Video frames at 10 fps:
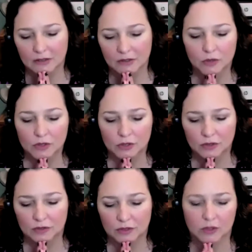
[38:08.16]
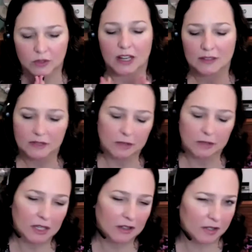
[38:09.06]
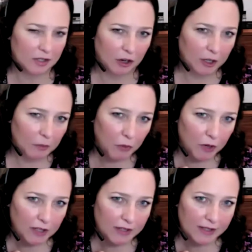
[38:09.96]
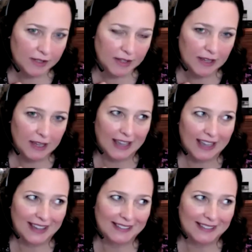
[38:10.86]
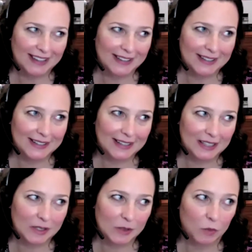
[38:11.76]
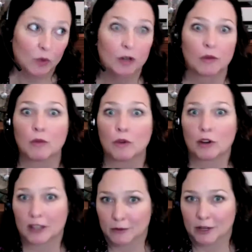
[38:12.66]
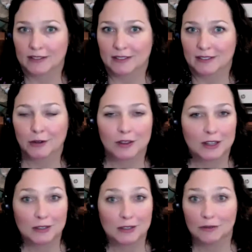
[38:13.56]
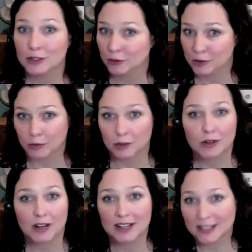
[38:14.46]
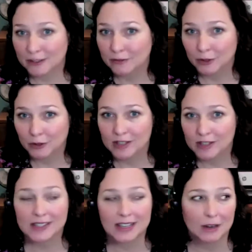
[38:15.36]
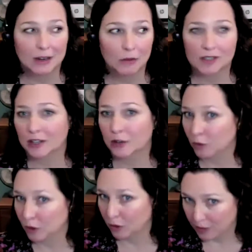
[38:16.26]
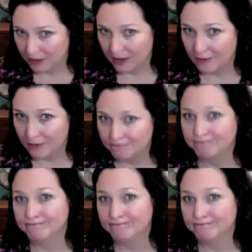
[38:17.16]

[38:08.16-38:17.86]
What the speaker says: Those are kind of, to me, the starting points. And then it's, what are we working with? Who are the individuals we're trying to influence, and what's going to work with them?